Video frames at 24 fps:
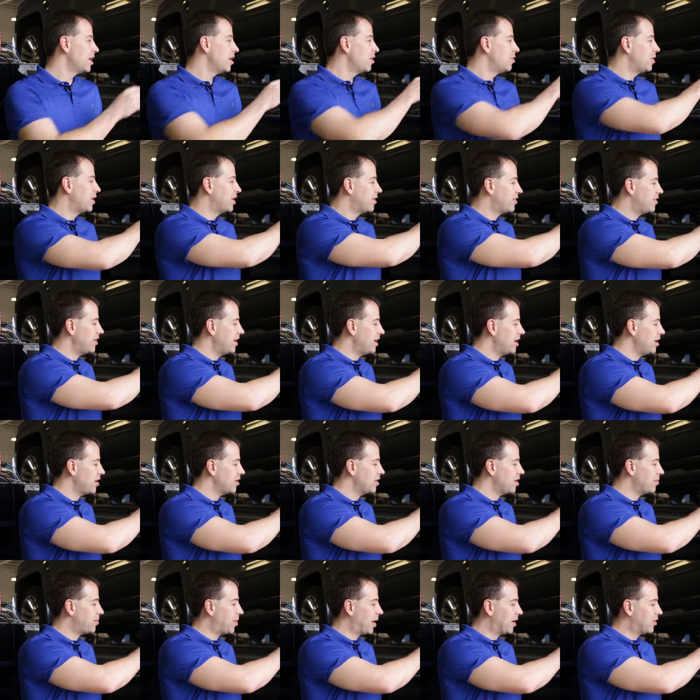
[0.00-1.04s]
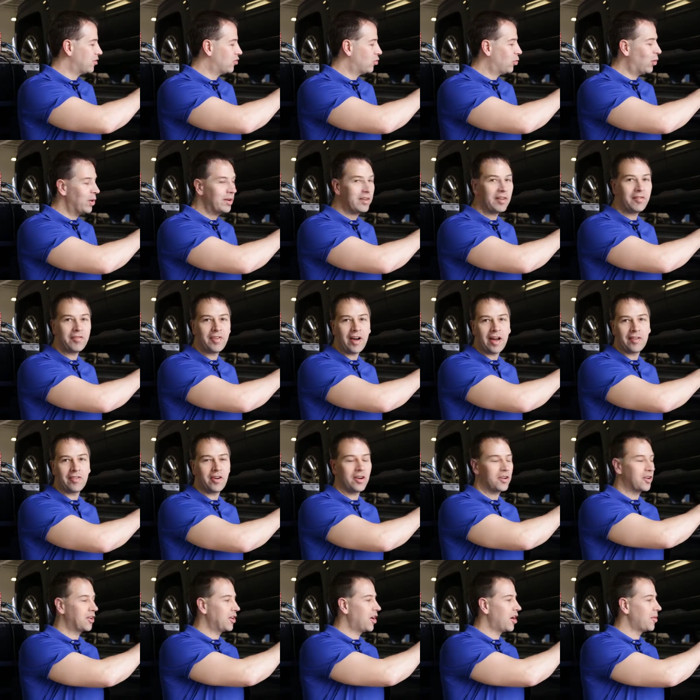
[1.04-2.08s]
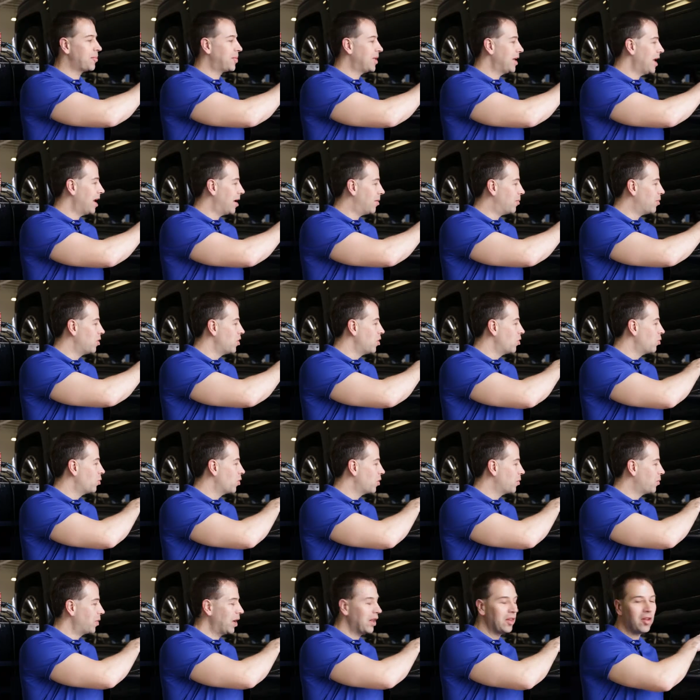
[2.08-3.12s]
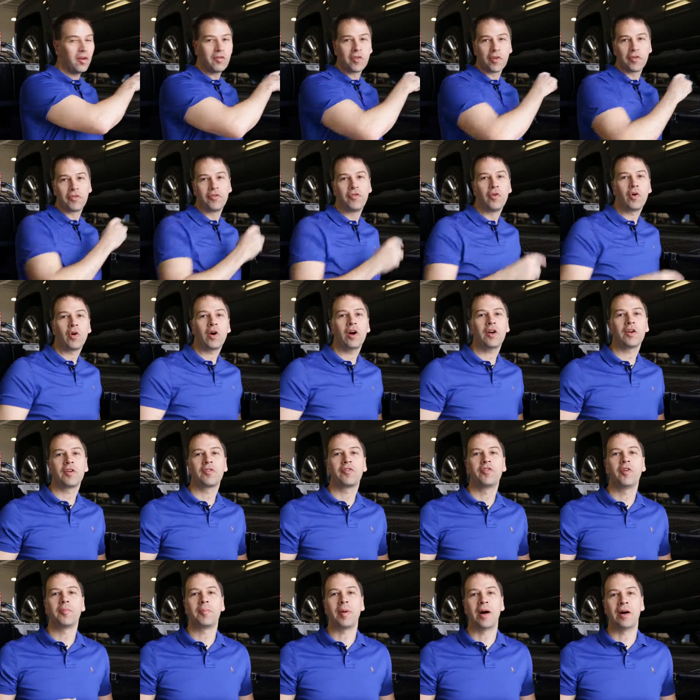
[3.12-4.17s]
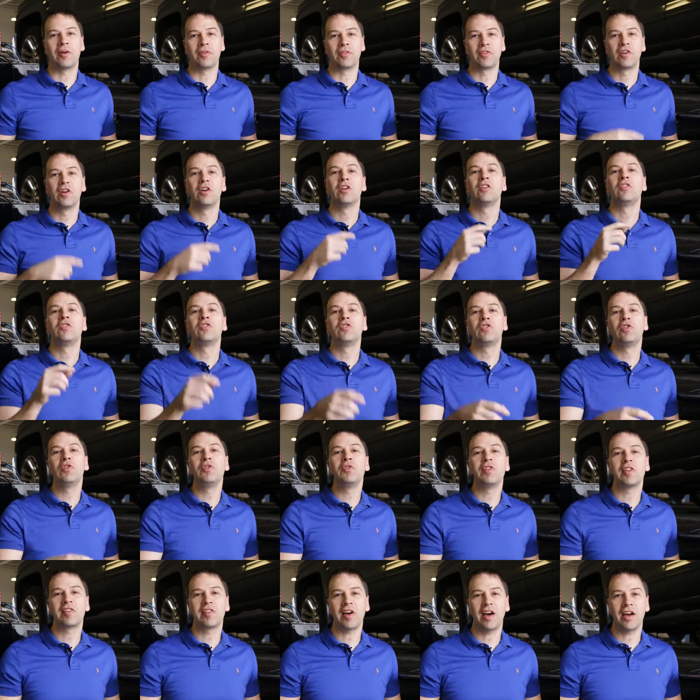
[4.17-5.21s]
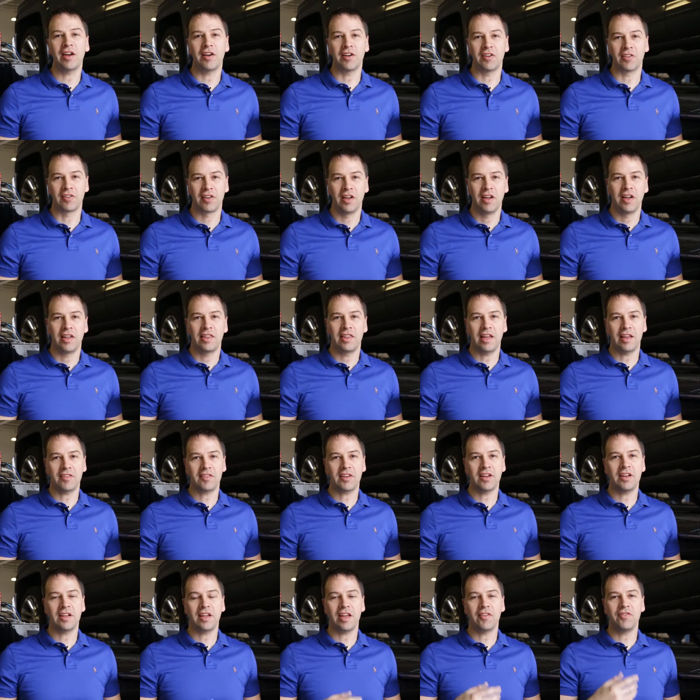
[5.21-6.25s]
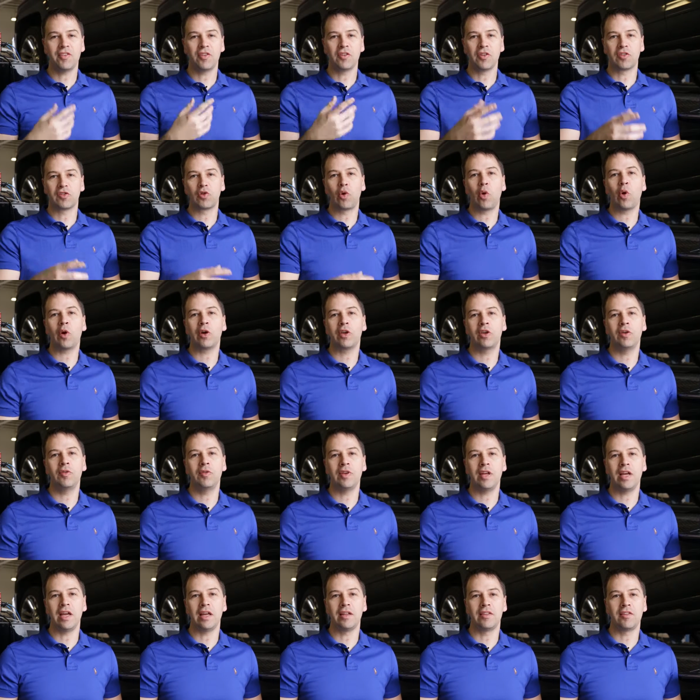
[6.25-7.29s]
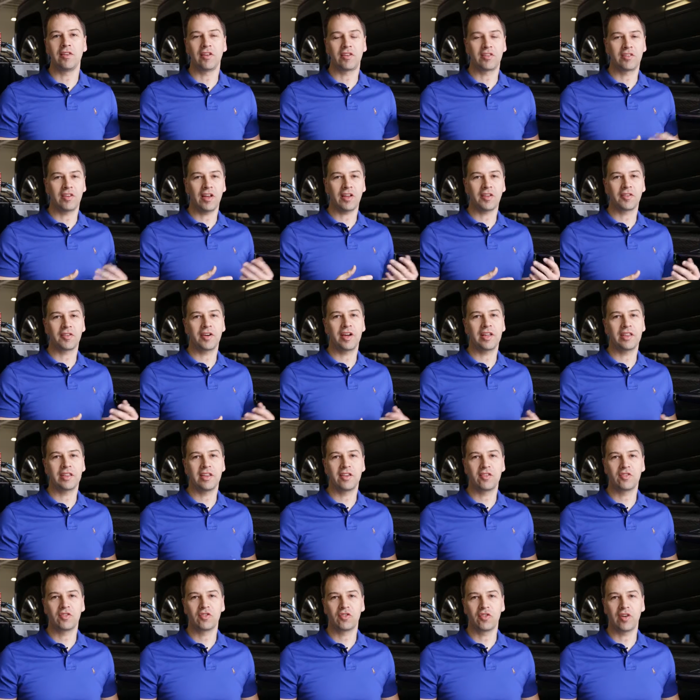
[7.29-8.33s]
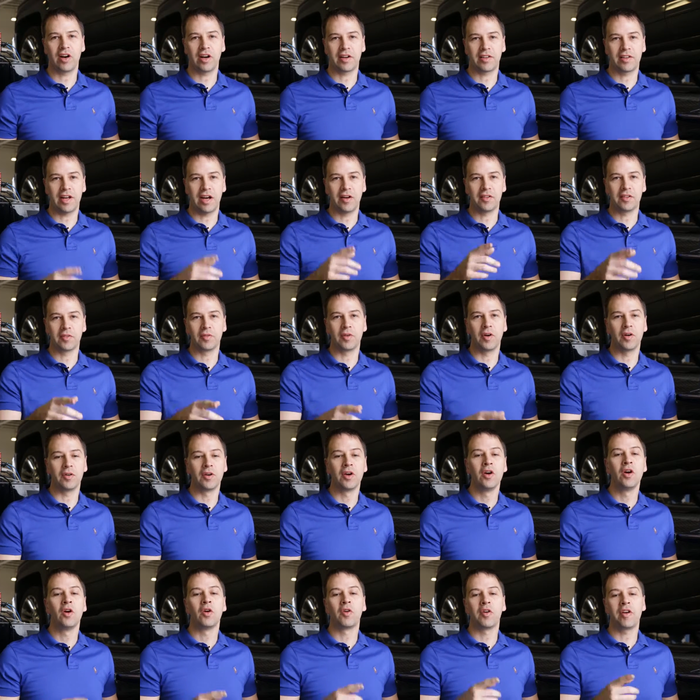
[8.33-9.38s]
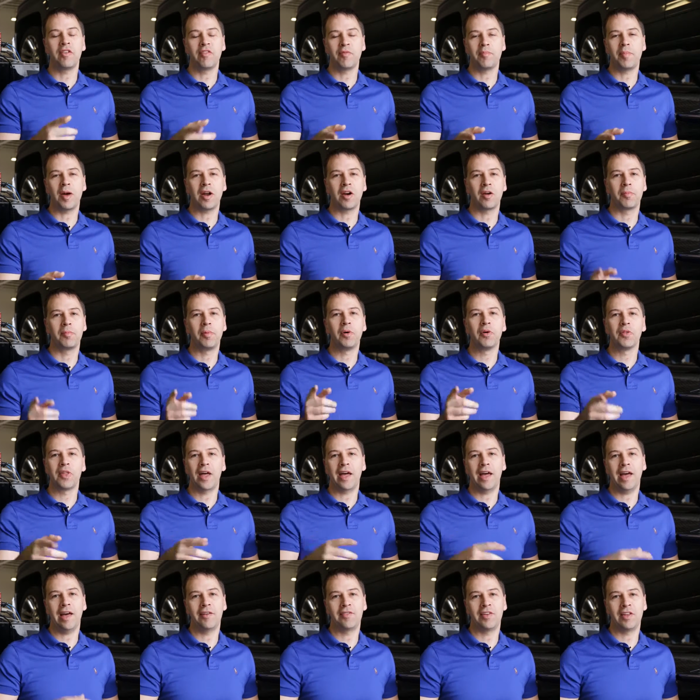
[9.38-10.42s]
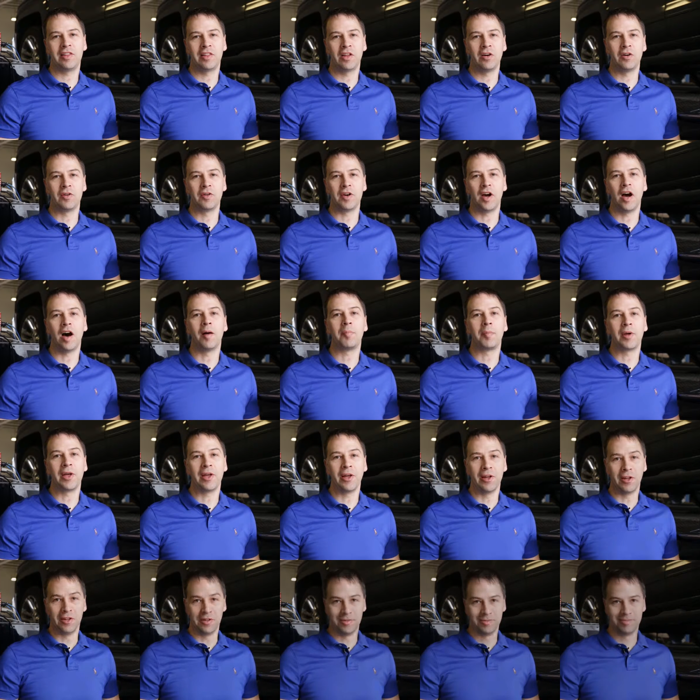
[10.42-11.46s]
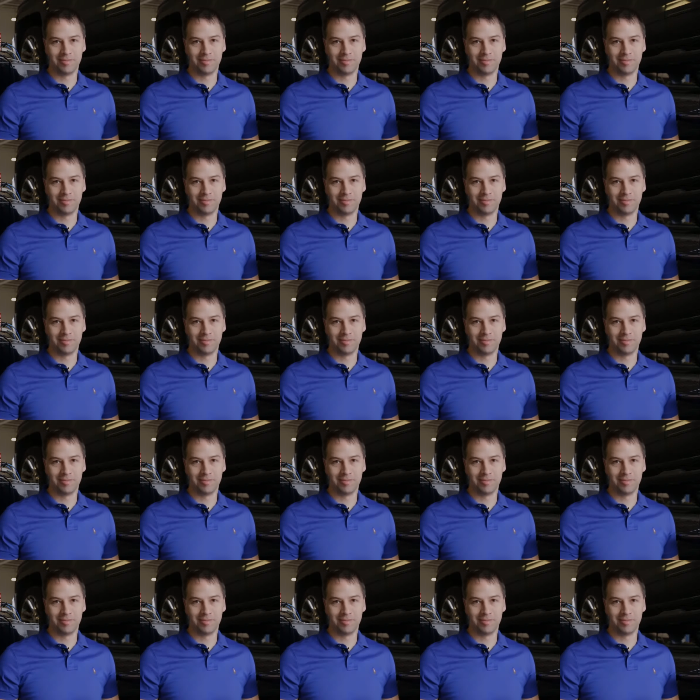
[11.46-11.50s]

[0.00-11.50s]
We can see here that by 2500 RPM, we're well over 400 foot-pounds to the tires. That's gonna give you the torque you need to accelerate this truck down the road, or even better, pull that heavy load up a hill.